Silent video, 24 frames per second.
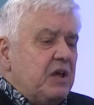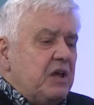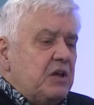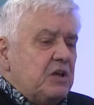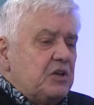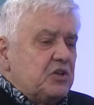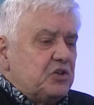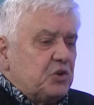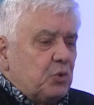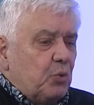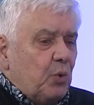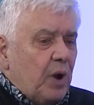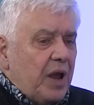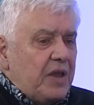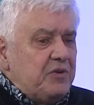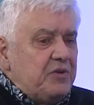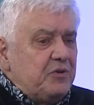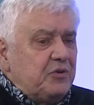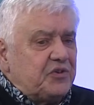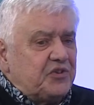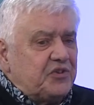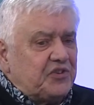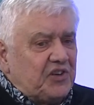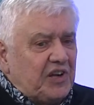So when
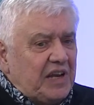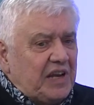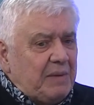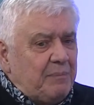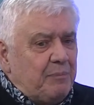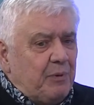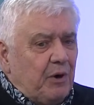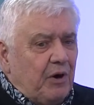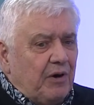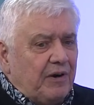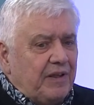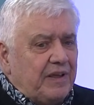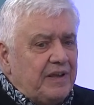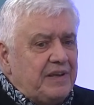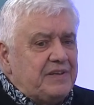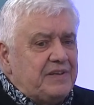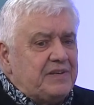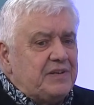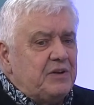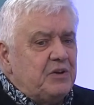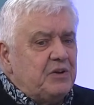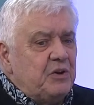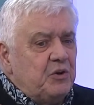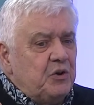you sleep on
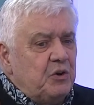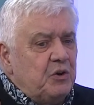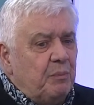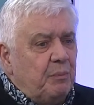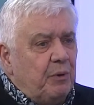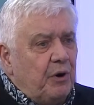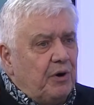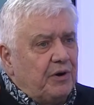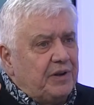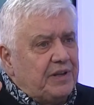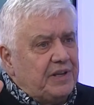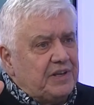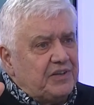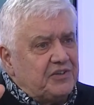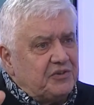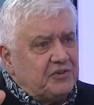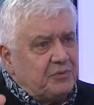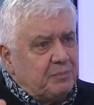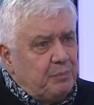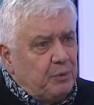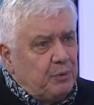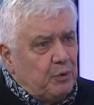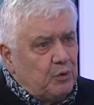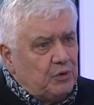it, your body is
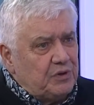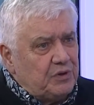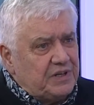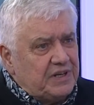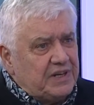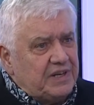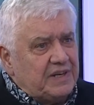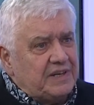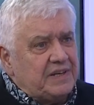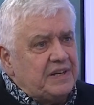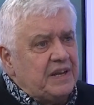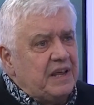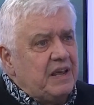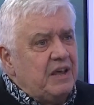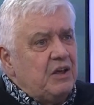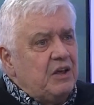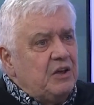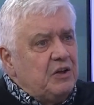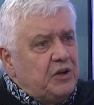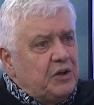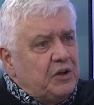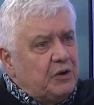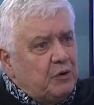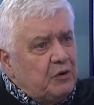supported.
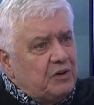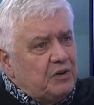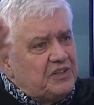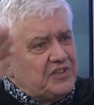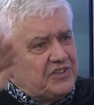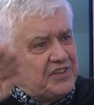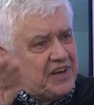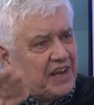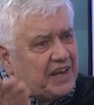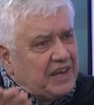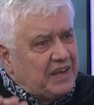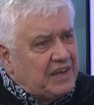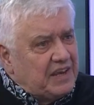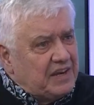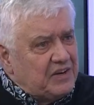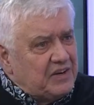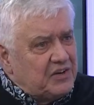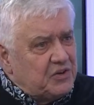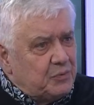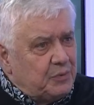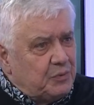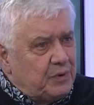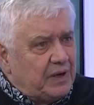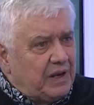You don't sink
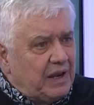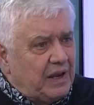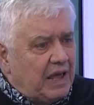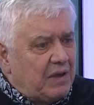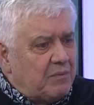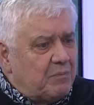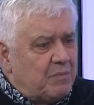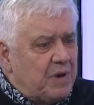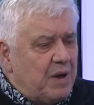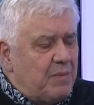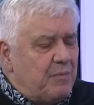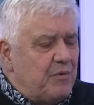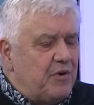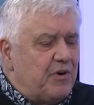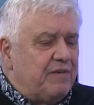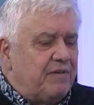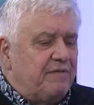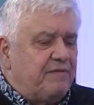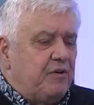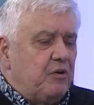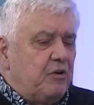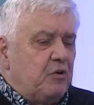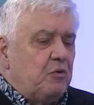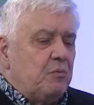into it like memory
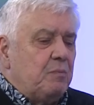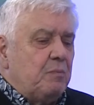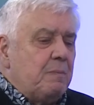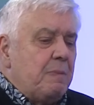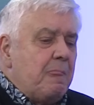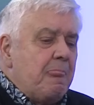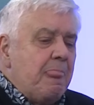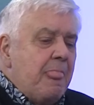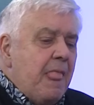foam.